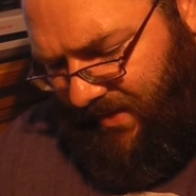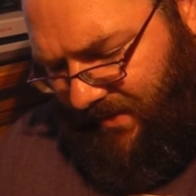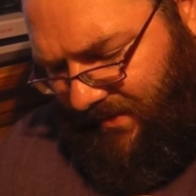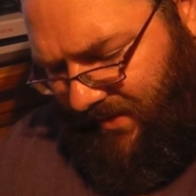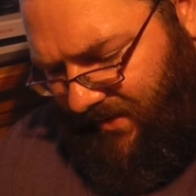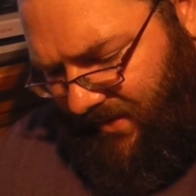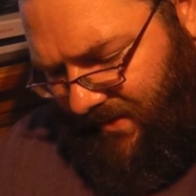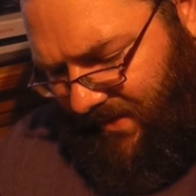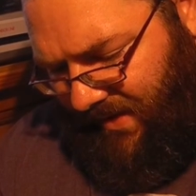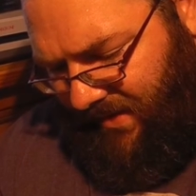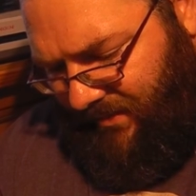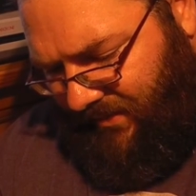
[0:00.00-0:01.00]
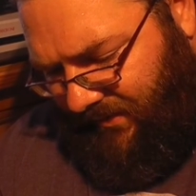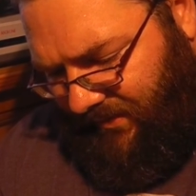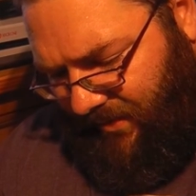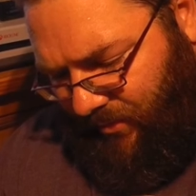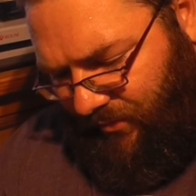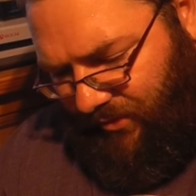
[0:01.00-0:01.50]
anything like that. Let me just
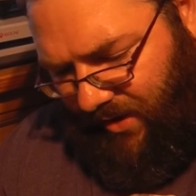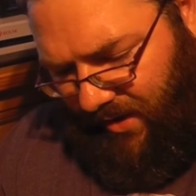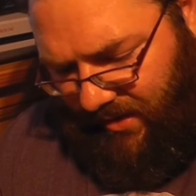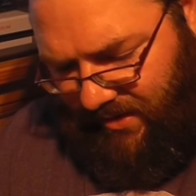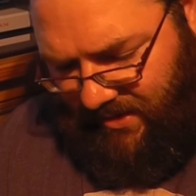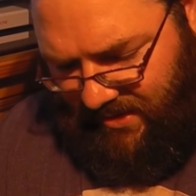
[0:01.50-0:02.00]
double check.